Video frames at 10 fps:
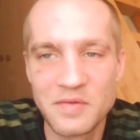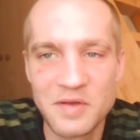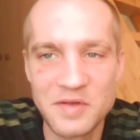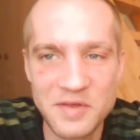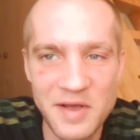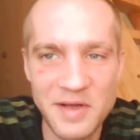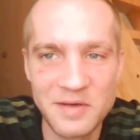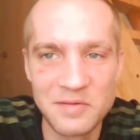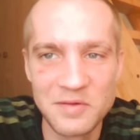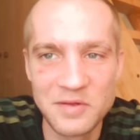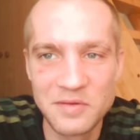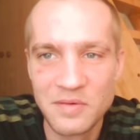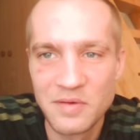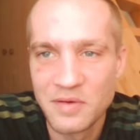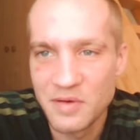The cells
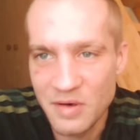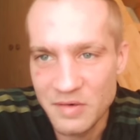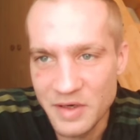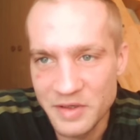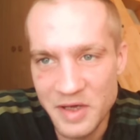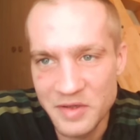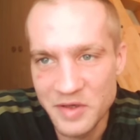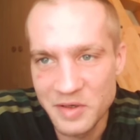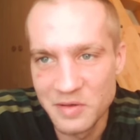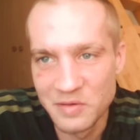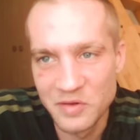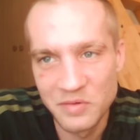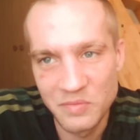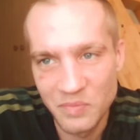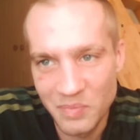are identical
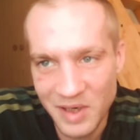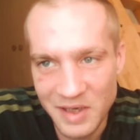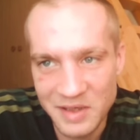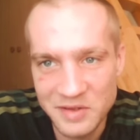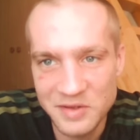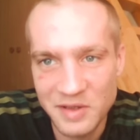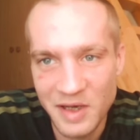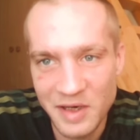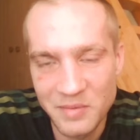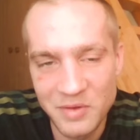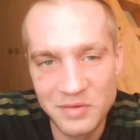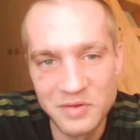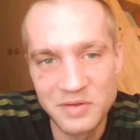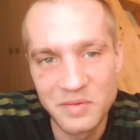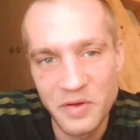to plants,
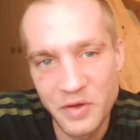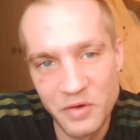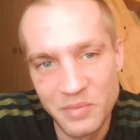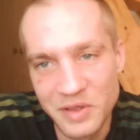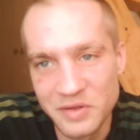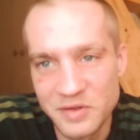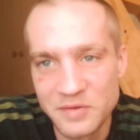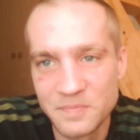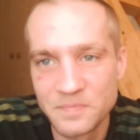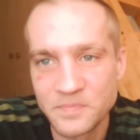animals, humans.